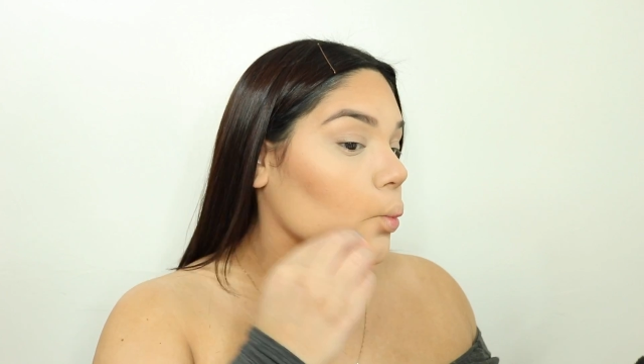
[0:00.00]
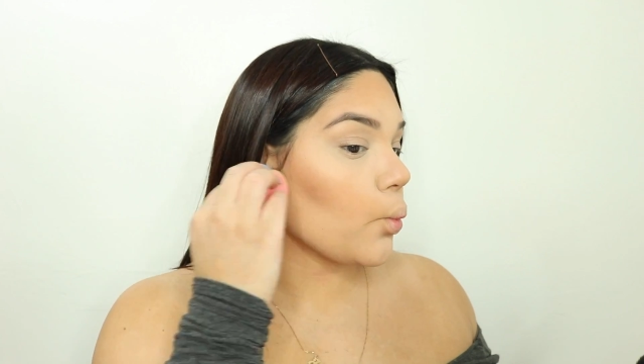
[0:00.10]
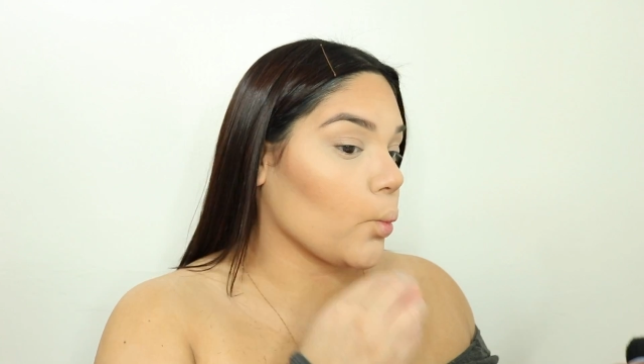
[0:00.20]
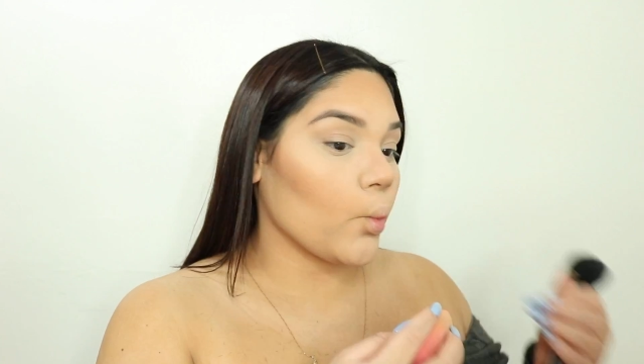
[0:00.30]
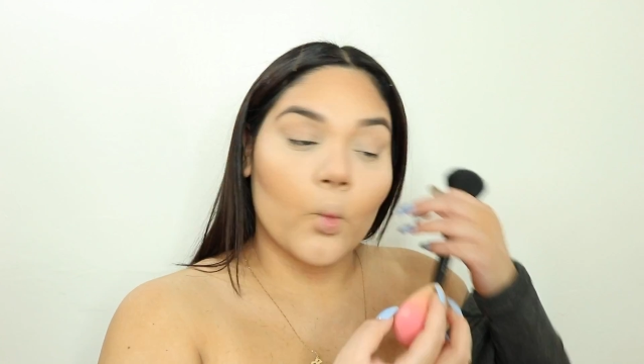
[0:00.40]

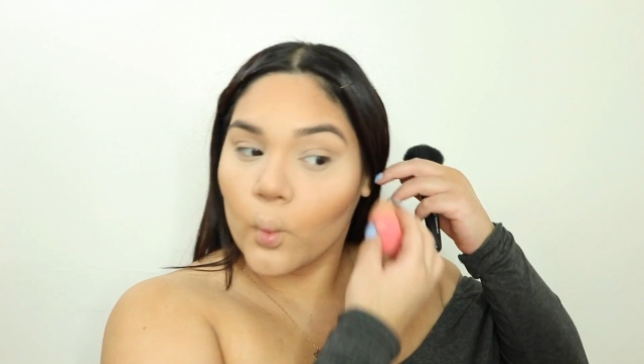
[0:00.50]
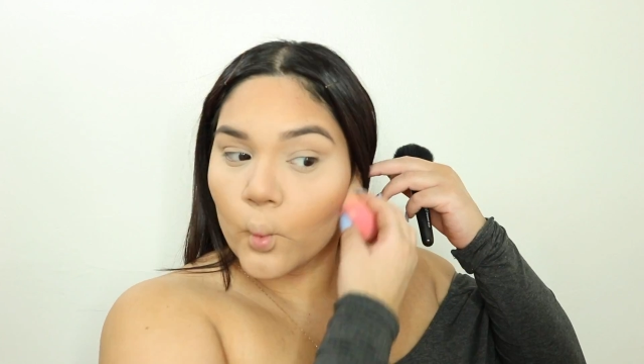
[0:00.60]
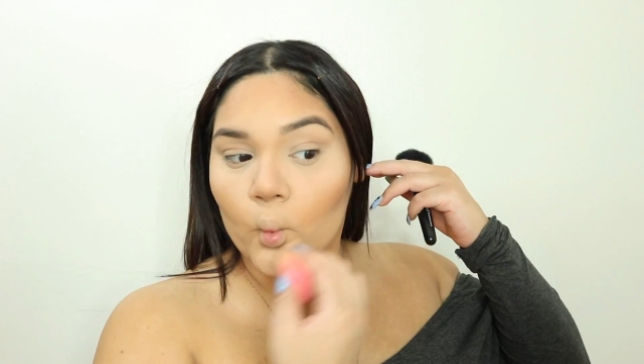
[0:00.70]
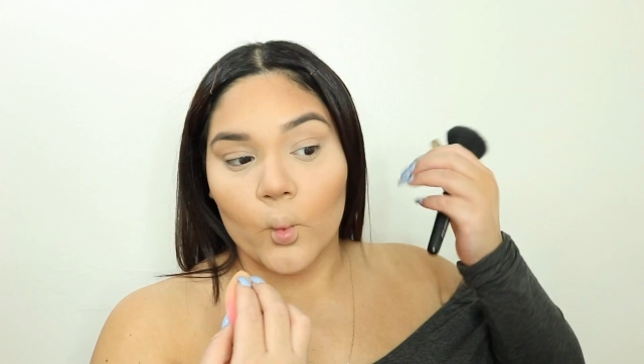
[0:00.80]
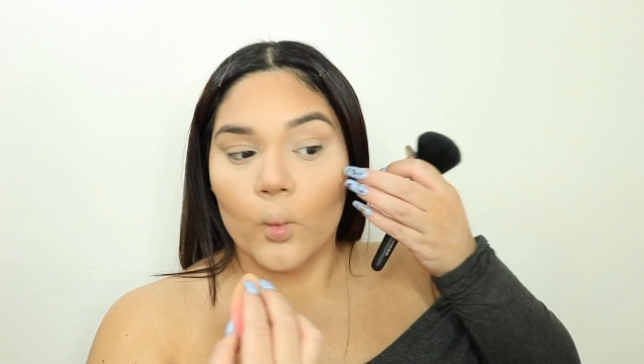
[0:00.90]
everything
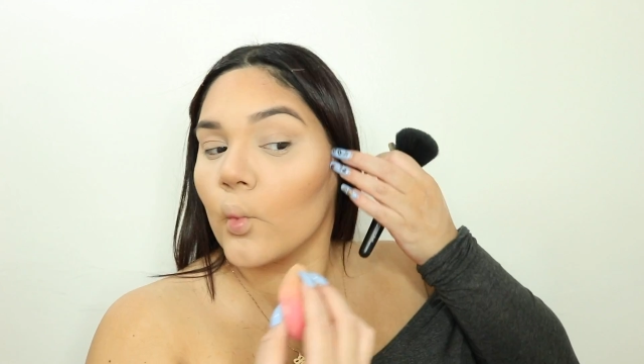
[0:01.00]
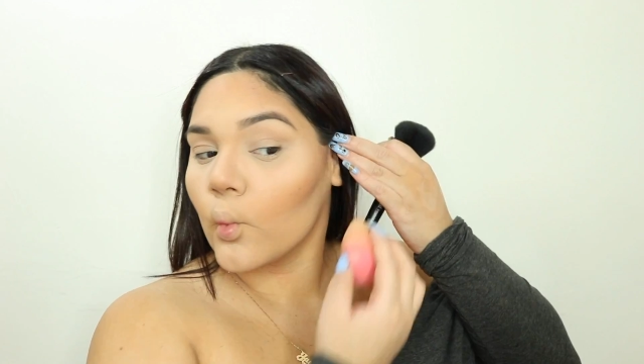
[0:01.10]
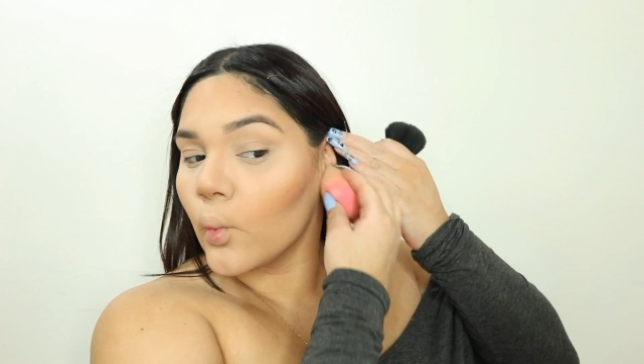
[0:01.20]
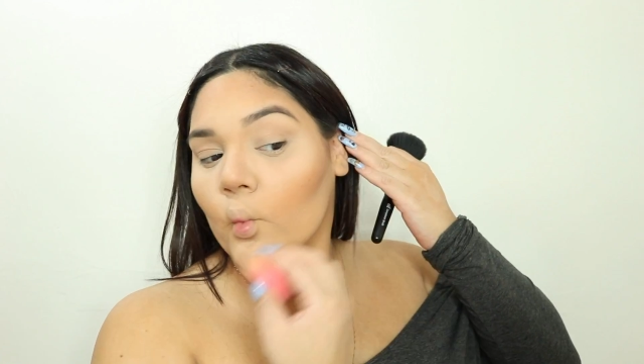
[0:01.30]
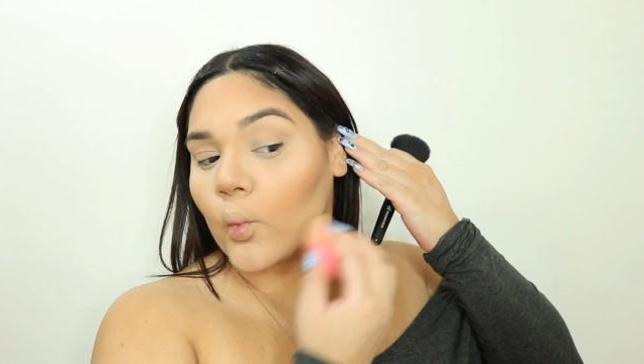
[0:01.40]
looks,
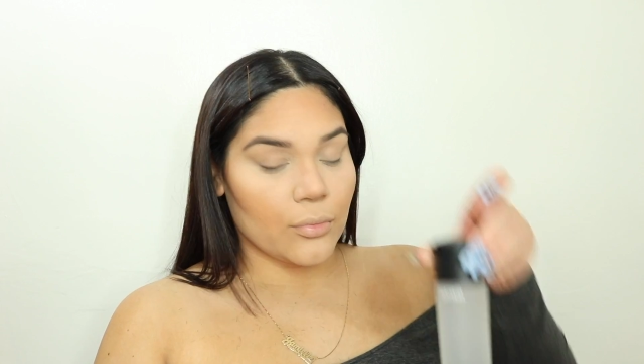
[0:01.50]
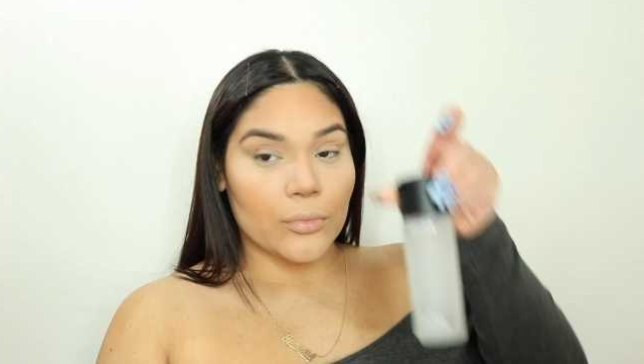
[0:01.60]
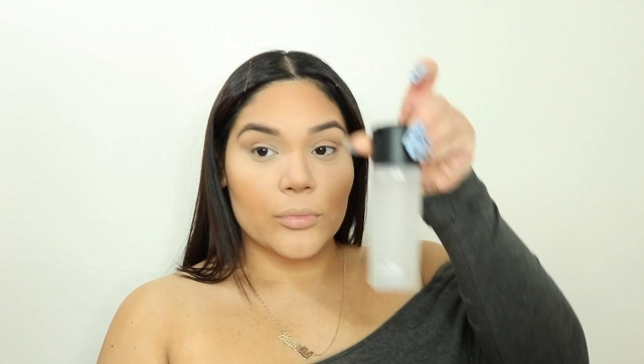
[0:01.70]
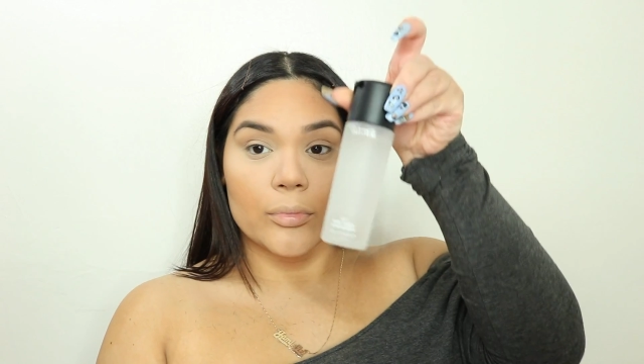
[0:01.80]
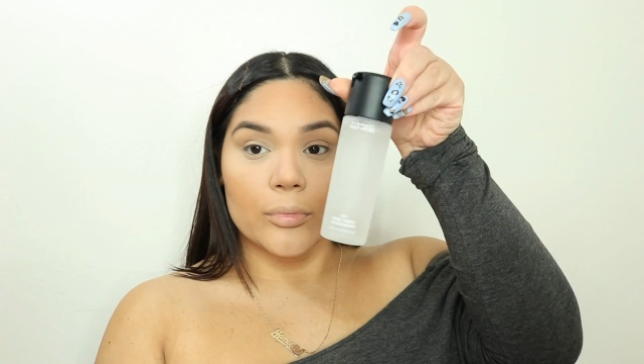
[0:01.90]

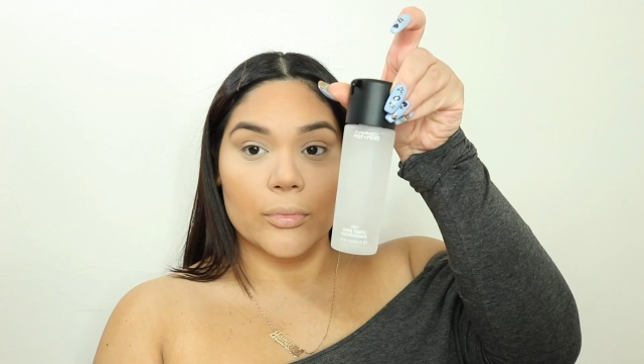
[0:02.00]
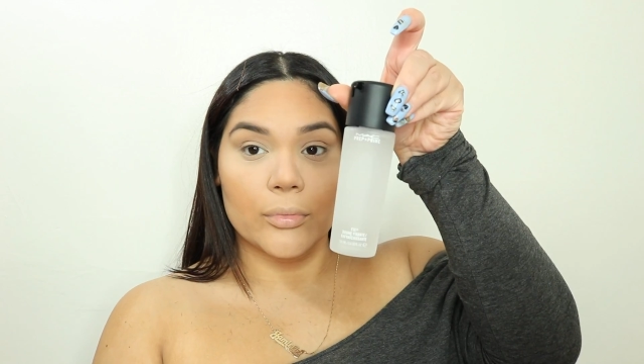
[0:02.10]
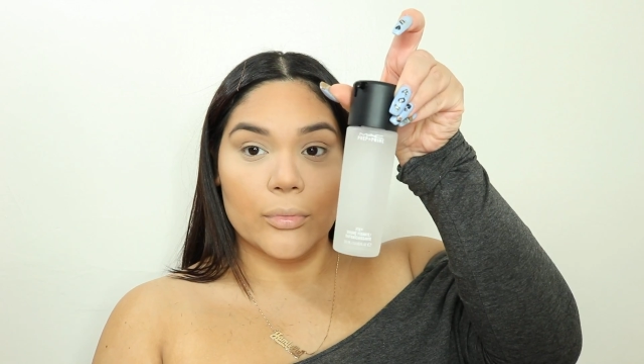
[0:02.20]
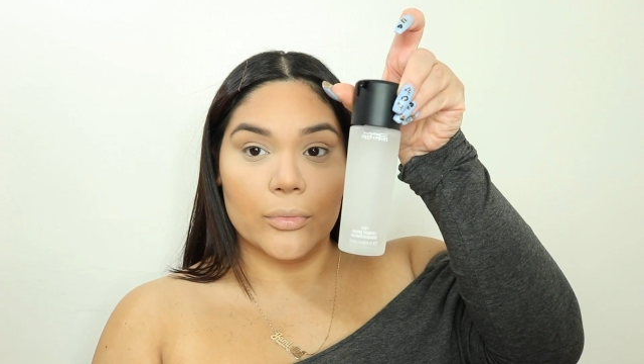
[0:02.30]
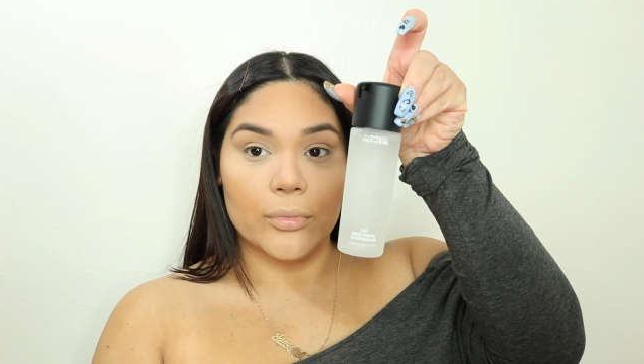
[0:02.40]
you know,